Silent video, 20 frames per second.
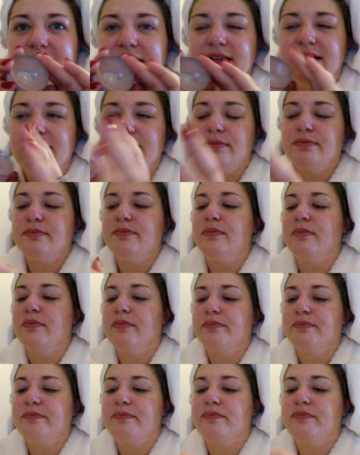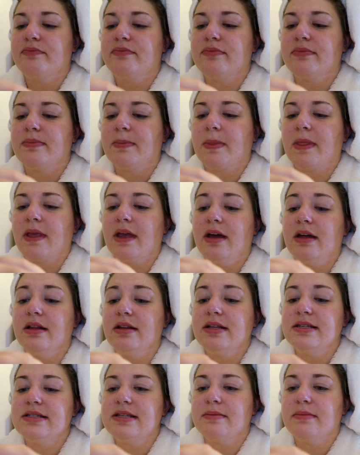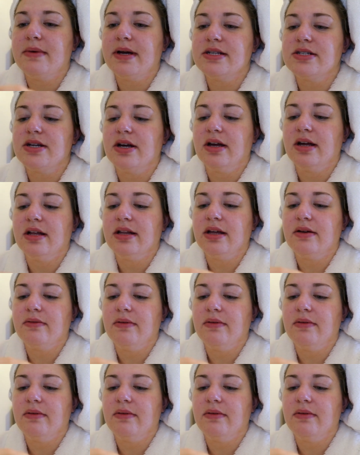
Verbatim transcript: sell them, at least at my Target,